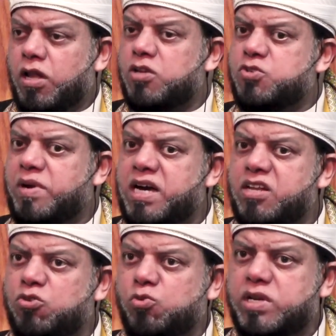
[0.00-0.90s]
Allah
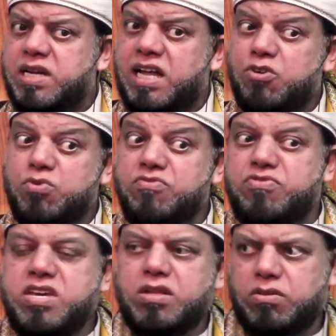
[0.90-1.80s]
subhanahu wa ta'ala
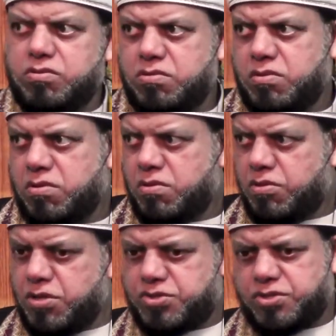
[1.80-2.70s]
revealed
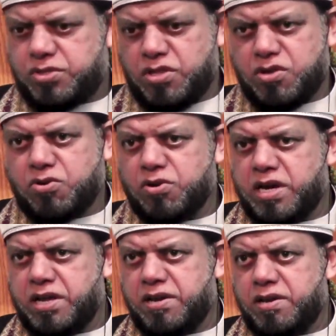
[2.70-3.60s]
this in the
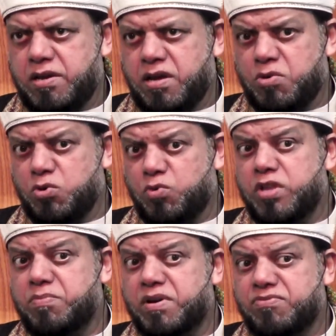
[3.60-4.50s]
Quran about
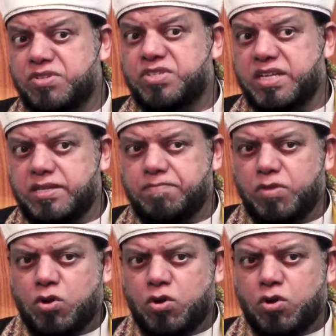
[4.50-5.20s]
what the Prophet said.